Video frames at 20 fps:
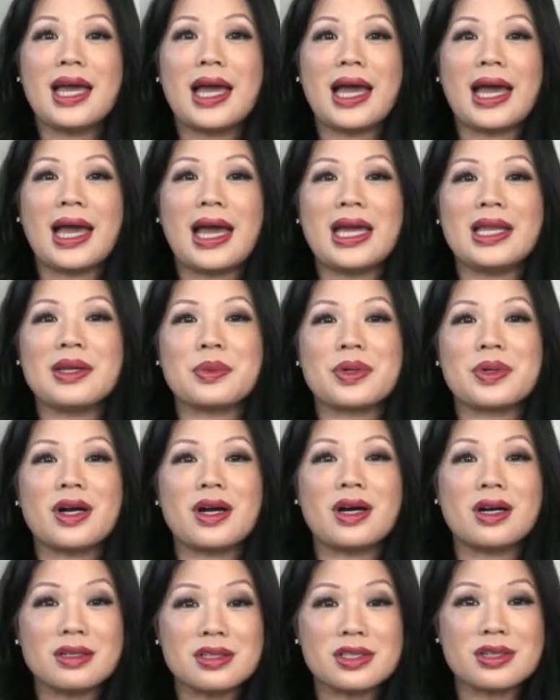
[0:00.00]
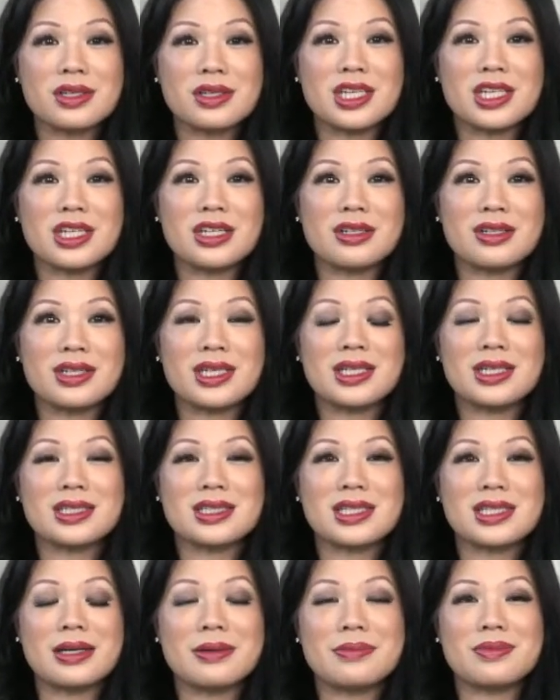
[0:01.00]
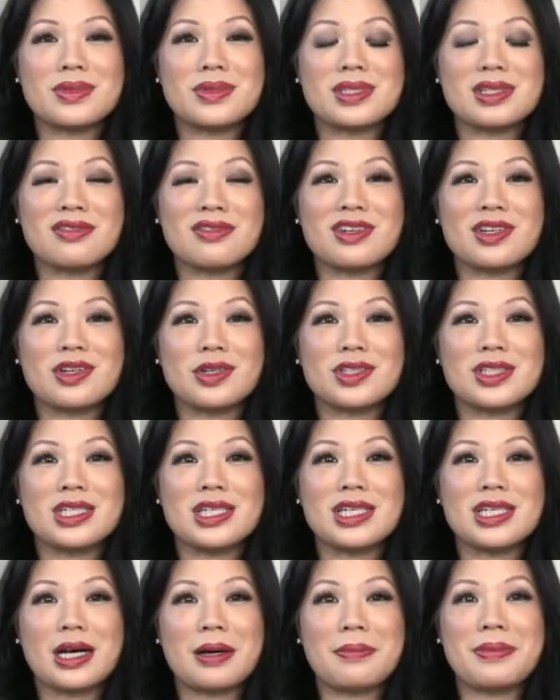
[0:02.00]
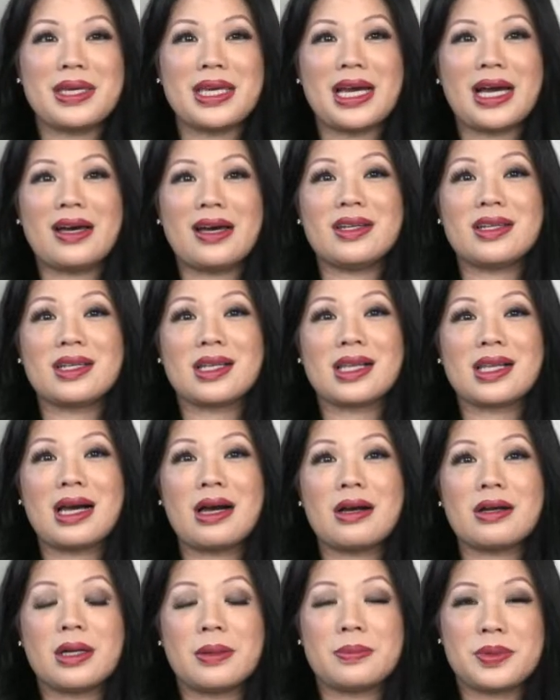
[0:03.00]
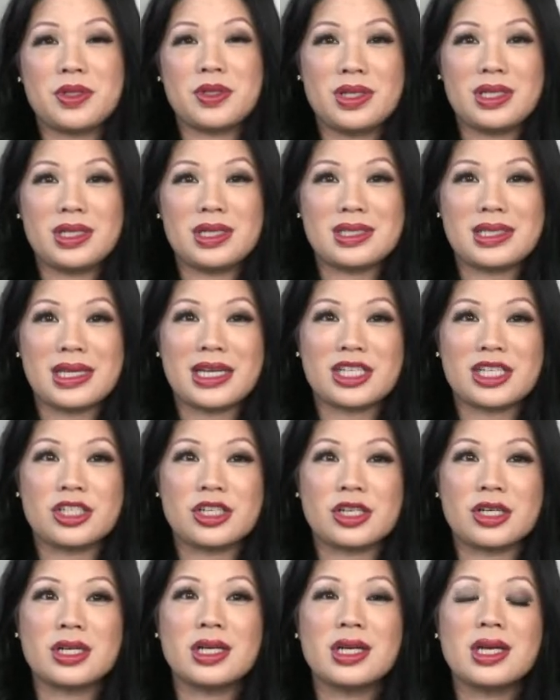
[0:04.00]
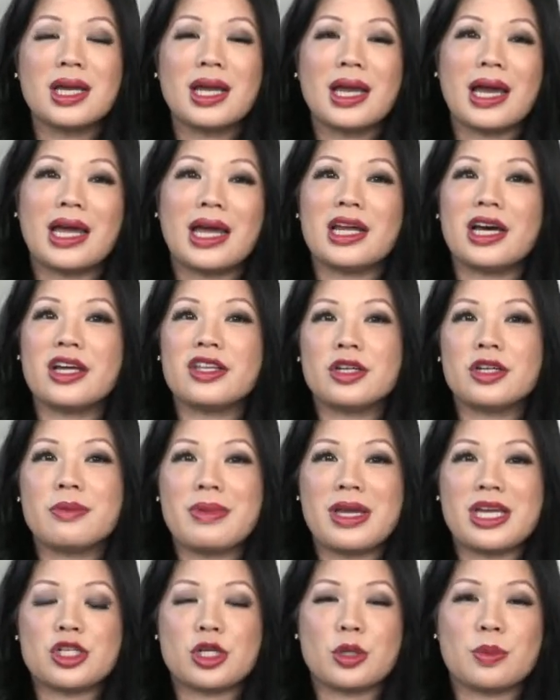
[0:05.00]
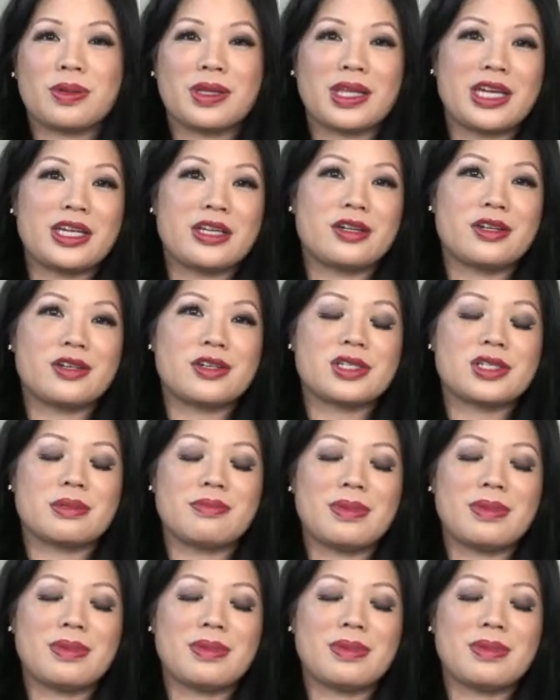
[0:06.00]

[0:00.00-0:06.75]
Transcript: and we're also hearing some difficulty coming out of the cloud computing sector and other major players.